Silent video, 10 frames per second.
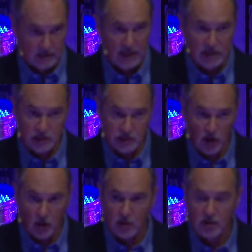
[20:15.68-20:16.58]
Take
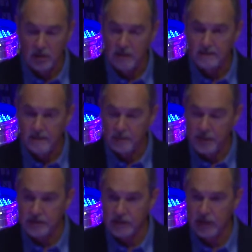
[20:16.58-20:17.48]
stock,
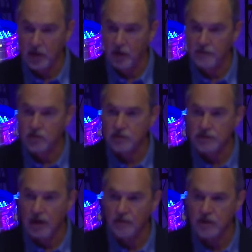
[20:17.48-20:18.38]
basically, of your
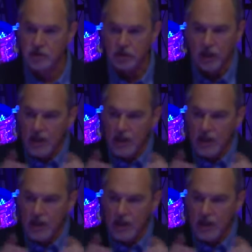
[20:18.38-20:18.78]
salvation.